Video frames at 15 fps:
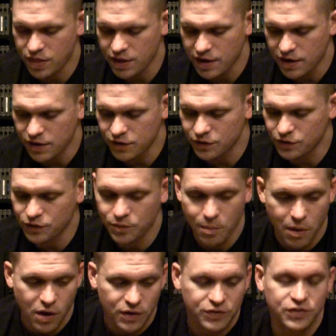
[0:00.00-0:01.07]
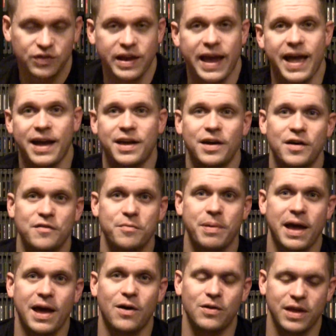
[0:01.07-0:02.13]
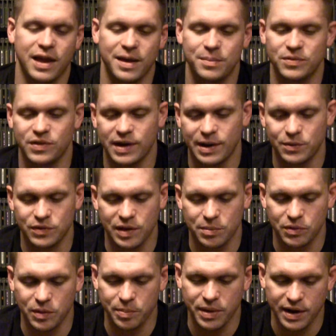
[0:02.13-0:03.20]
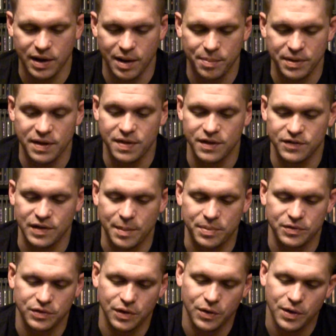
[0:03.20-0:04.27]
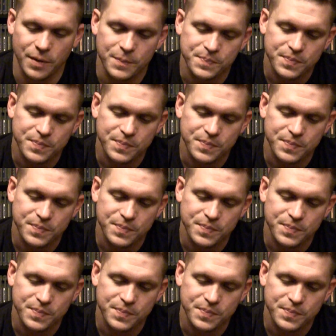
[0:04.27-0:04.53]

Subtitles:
the small stack of PAL games that I was able to pick up in this episode.